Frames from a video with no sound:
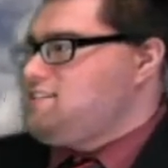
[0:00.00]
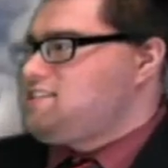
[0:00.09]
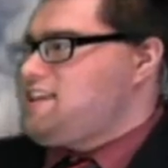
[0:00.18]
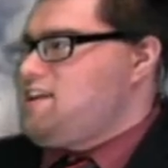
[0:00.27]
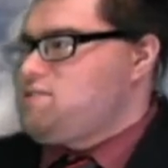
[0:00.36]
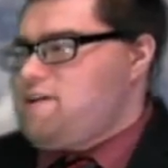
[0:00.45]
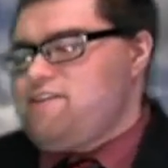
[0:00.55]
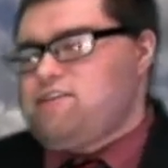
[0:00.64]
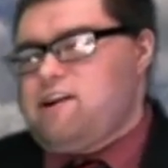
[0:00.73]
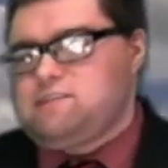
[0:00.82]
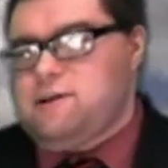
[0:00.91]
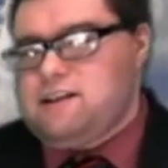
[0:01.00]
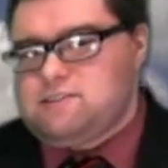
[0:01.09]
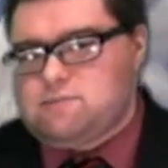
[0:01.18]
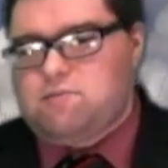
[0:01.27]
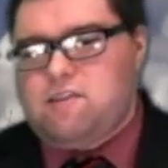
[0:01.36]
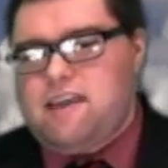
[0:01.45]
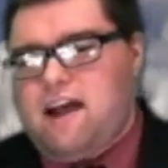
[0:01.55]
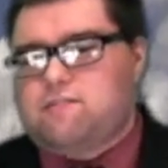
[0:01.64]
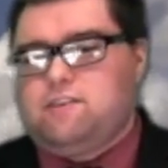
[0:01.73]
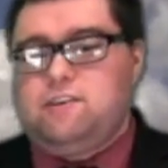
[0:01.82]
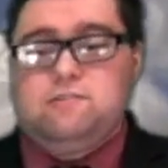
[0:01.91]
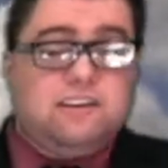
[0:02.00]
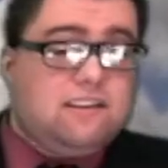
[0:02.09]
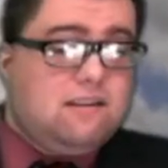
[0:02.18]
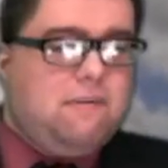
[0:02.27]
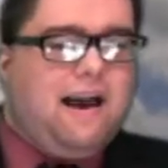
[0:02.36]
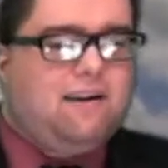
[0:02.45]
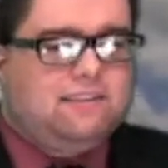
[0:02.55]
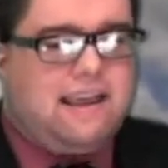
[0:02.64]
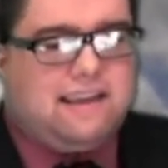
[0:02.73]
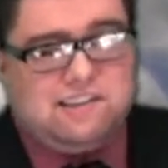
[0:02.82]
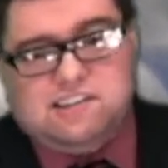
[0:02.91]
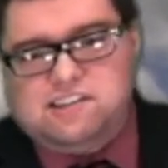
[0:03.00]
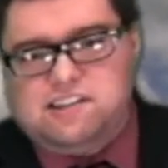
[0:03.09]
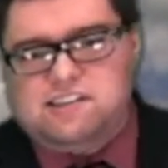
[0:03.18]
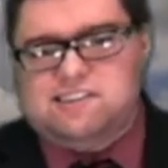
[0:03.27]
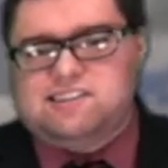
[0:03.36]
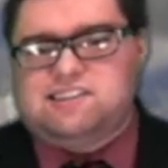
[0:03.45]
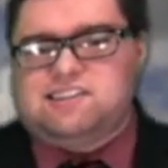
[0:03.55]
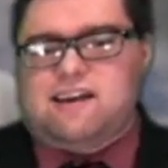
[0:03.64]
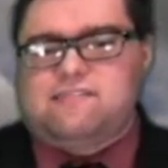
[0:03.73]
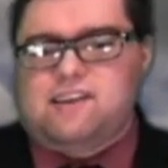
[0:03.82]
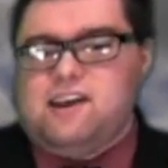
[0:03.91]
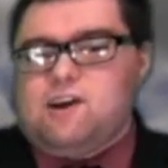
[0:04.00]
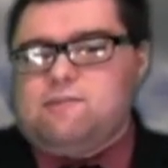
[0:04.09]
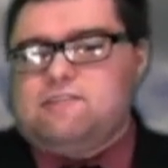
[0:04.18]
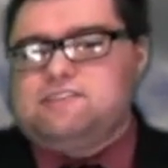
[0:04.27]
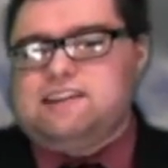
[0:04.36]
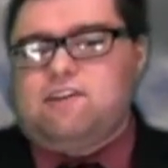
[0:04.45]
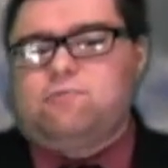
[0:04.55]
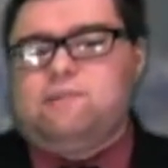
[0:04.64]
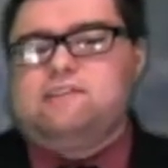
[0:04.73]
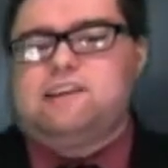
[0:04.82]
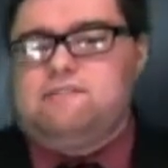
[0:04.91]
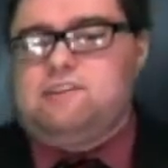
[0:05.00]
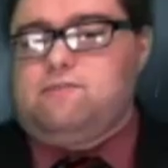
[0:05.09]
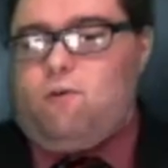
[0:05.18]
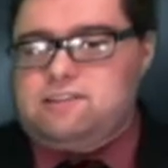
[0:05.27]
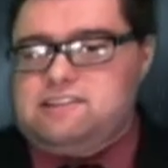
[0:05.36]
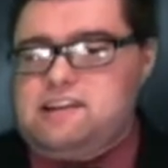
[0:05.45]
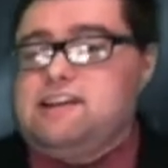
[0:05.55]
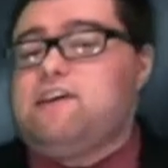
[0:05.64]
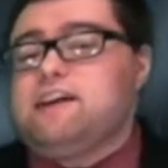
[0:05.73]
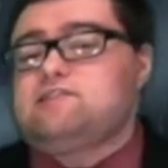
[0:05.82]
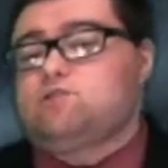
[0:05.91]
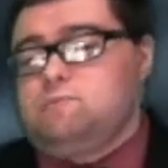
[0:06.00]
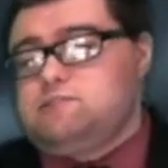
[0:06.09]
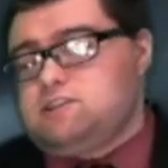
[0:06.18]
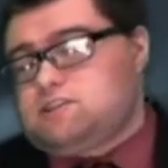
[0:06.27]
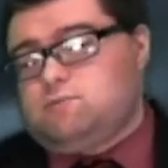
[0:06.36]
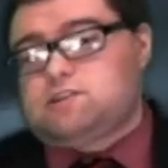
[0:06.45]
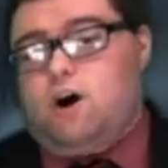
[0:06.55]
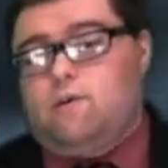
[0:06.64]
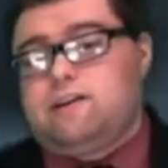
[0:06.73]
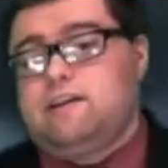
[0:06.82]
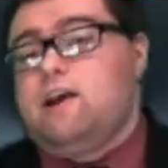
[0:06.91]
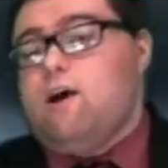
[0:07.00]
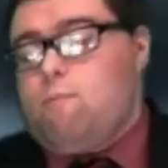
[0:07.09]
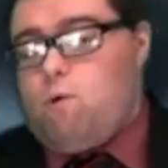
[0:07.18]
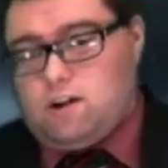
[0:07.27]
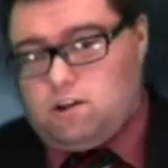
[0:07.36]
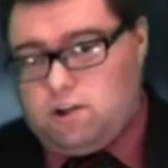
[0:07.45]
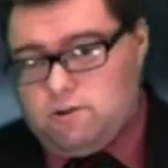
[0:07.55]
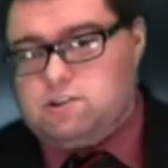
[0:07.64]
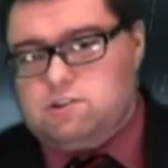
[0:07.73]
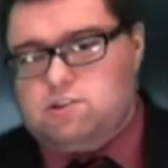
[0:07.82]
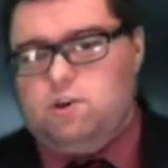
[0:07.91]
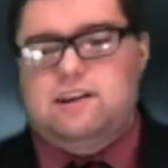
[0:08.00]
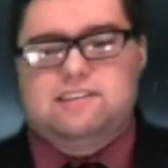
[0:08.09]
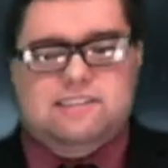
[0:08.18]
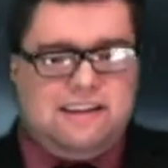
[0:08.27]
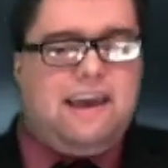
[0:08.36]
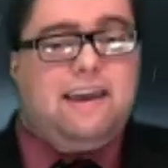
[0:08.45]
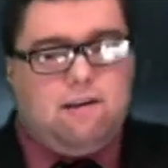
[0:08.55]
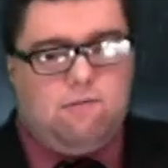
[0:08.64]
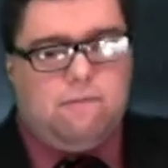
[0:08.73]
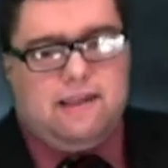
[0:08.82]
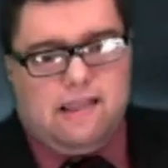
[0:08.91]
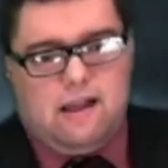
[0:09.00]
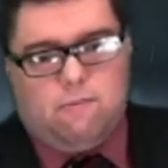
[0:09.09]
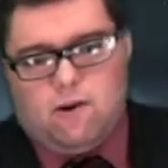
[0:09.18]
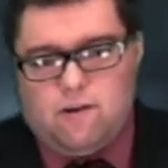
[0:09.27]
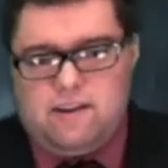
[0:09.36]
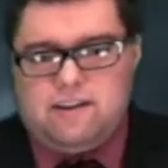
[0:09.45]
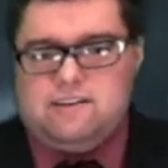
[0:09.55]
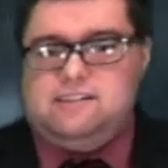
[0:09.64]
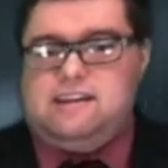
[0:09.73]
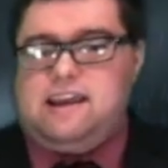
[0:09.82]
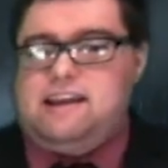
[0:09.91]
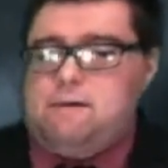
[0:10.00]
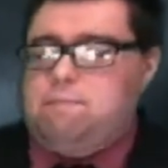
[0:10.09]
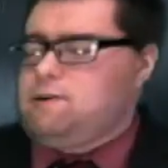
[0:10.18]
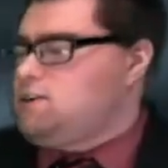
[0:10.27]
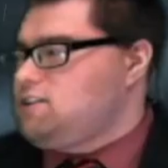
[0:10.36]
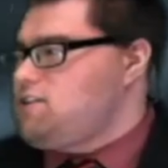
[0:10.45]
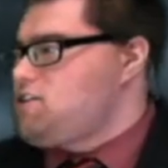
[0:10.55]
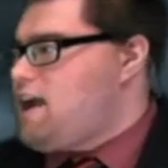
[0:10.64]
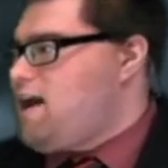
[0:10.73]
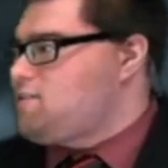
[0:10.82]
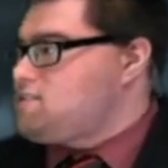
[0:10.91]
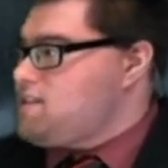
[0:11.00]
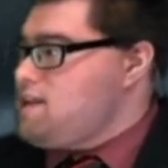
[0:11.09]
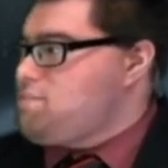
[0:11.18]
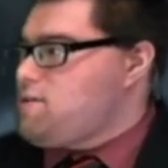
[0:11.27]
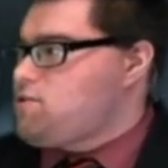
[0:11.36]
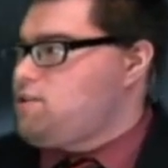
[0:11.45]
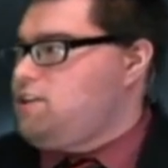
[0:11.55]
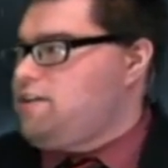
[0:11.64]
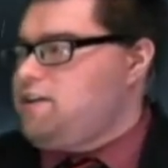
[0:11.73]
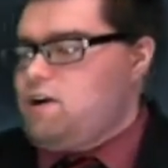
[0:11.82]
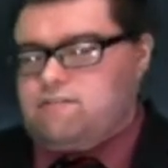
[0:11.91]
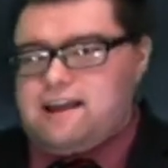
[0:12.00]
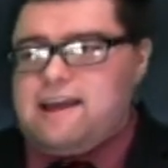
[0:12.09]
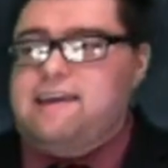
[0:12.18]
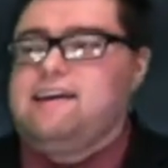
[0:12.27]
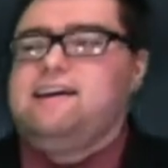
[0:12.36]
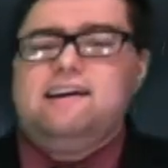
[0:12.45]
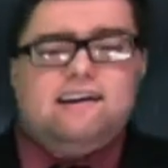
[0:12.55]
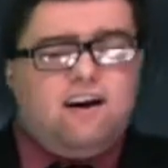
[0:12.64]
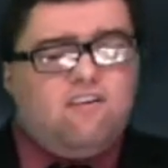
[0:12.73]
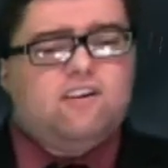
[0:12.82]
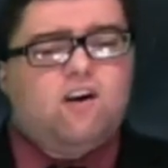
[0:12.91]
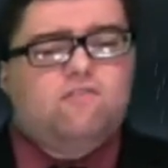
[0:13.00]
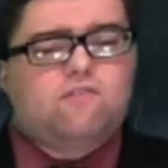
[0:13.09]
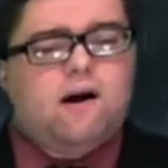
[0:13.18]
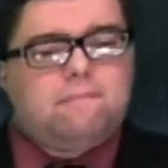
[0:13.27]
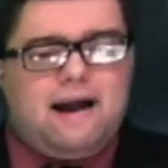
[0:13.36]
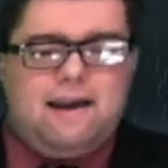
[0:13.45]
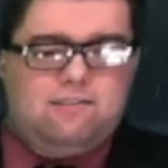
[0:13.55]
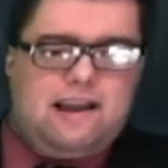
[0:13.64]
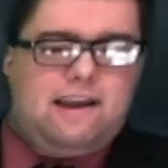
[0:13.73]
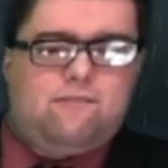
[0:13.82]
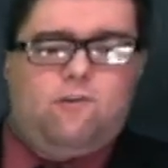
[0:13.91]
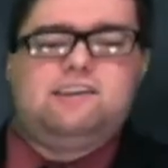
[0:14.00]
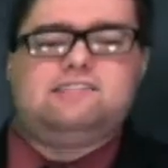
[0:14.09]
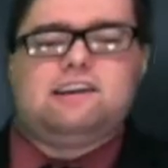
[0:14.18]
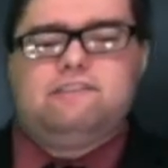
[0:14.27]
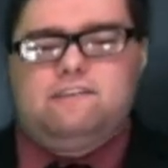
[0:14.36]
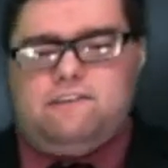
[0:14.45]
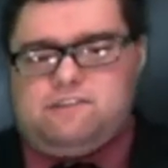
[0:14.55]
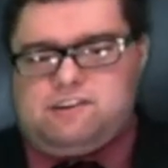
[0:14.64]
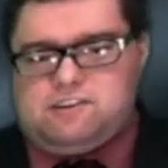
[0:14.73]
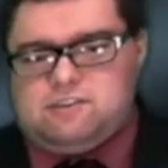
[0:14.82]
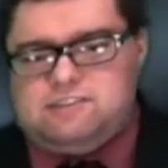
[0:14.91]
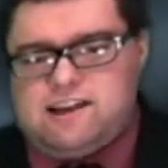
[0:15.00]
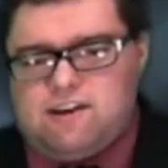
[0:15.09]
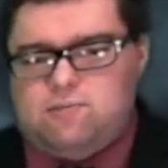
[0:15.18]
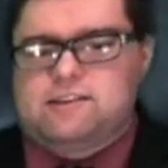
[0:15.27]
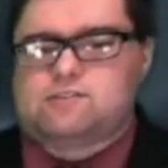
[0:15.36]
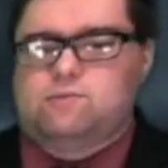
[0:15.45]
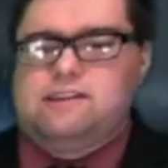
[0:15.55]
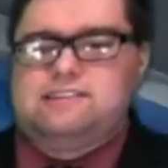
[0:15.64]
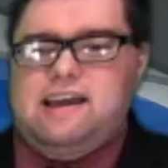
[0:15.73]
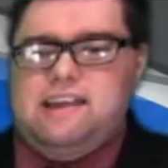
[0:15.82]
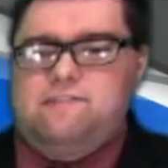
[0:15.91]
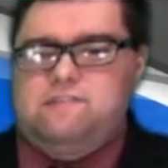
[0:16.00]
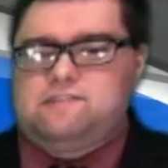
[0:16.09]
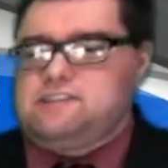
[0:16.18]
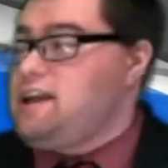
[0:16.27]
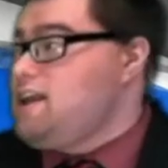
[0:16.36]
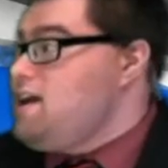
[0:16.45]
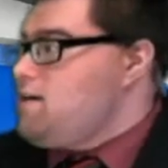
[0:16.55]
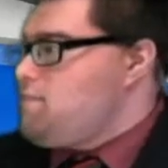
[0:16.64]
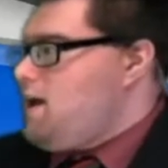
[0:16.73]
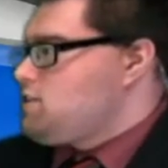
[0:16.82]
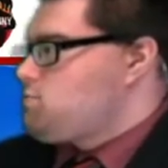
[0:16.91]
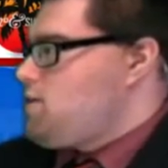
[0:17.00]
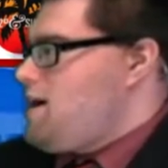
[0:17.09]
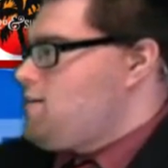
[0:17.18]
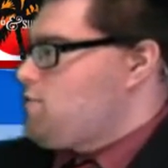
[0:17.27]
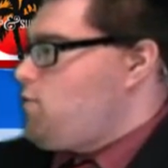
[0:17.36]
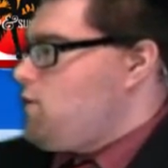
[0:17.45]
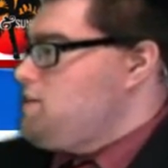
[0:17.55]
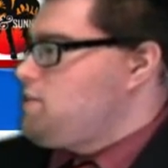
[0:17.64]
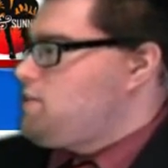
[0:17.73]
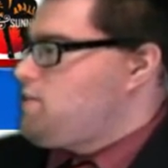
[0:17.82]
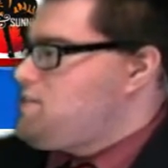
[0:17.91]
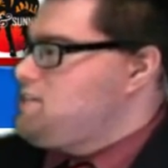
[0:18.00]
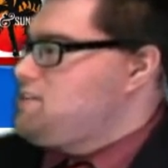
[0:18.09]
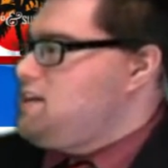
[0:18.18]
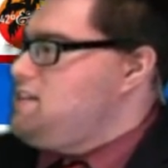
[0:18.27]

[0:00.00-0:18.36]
scattered rain showers possible through the afternoon. Still a mild day, 60 to 67 with a south south wind 7 to 14. If that storm system was going more closer to us today, it would be a lot more windier today. A couple early showers, then partial clearing overnight of an overall mild night. 47 to 52, southwest wind 10 to 15 miles per hour. The 42 degrees and sunny